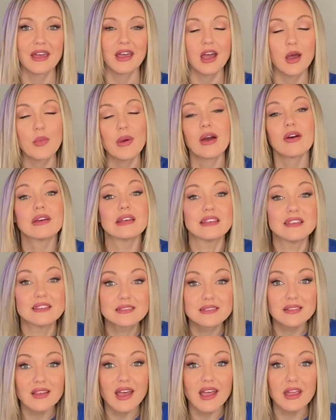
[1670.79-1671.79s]
about his
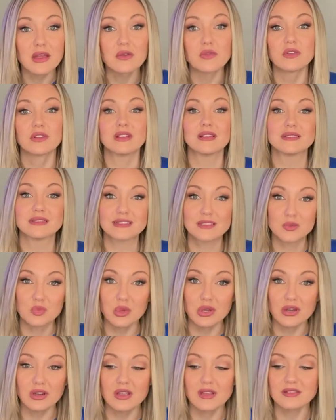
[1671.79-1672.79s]
life and his
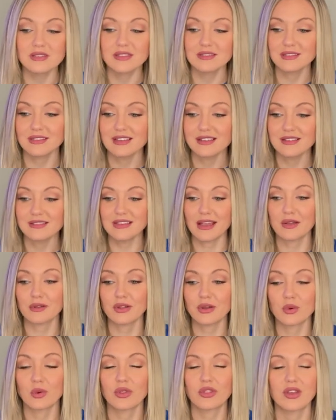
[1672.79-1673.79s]
experiences and his
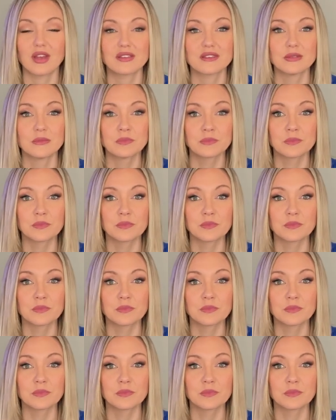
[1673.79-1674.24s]
outlook with us.